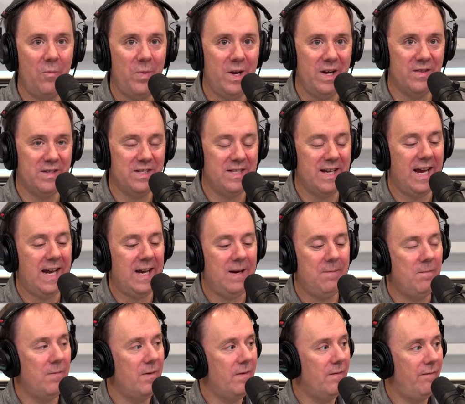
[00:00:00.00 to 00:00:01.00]
been in the
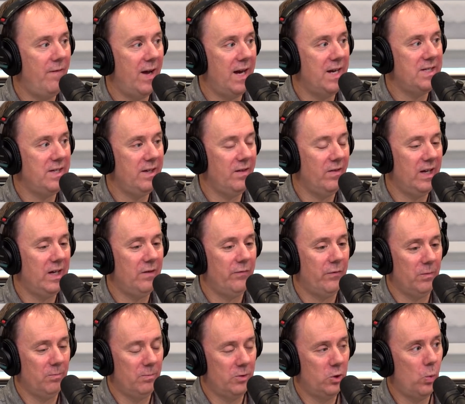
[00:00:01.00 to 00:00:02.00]
same fantasy league
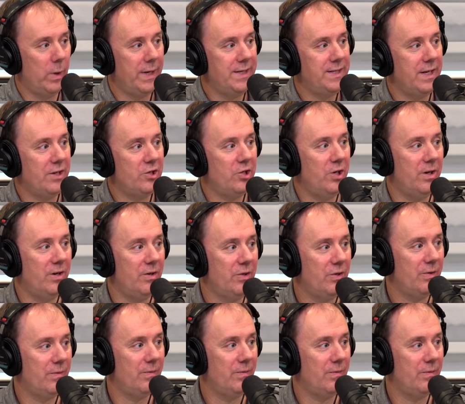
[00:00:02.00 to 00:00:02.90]
for 26 years.